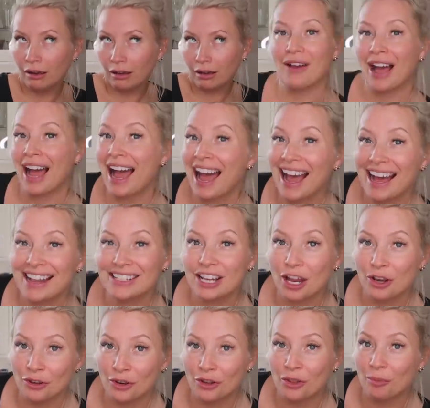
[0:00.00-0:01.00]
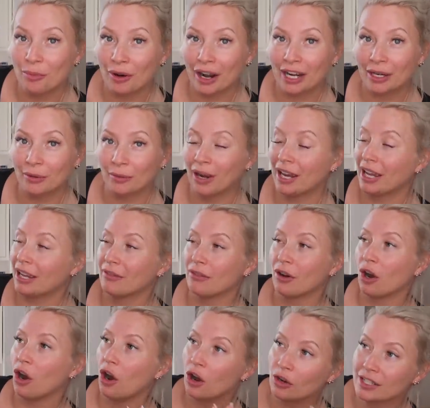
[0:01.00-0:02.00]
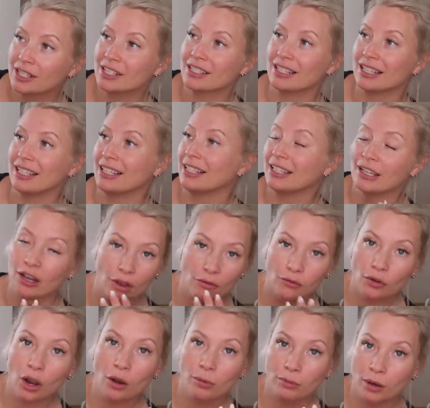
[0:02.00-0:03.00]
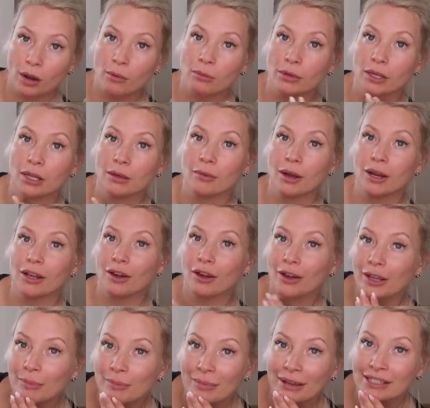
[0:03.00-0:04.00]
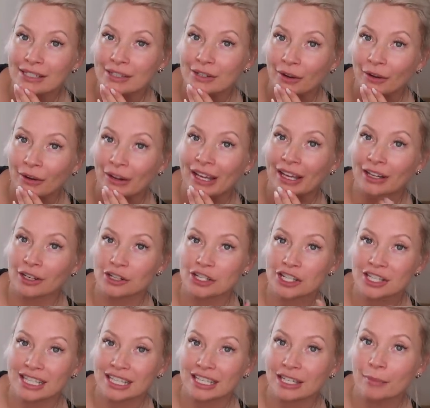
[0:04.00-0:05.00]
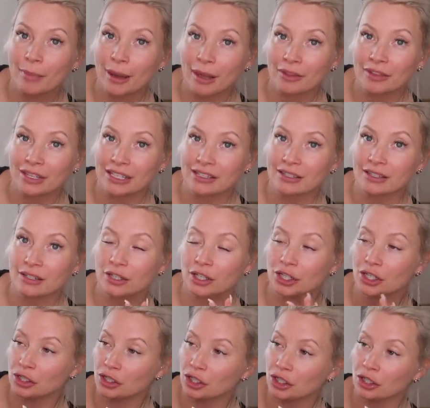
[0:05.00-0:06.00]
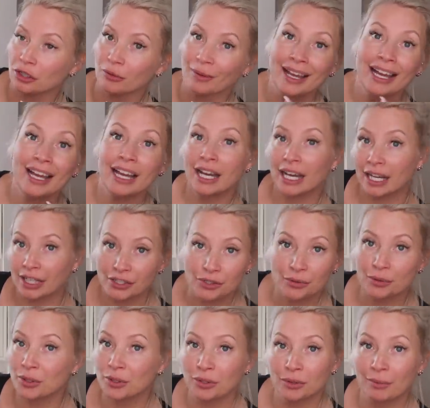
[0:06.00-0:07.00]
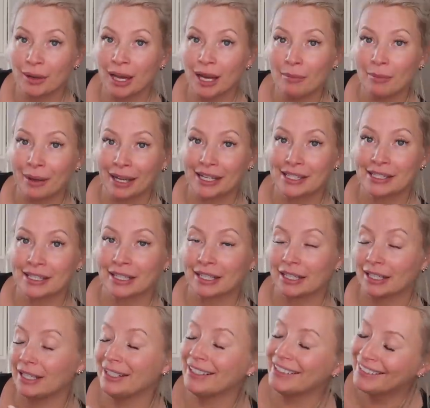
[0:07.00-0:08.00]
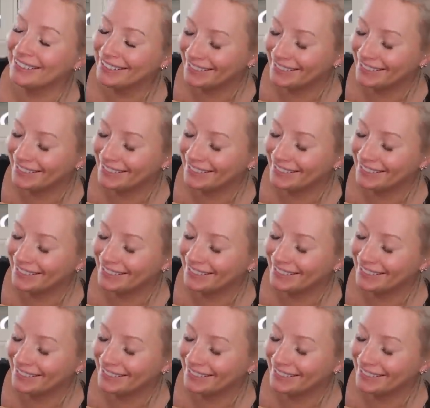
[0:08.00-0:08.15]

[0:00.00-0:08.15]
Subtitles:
I had another brainwave. Honestly, I've got a problem. I lie in bed at night and I just think about things that I can do to annoy Matt, basically.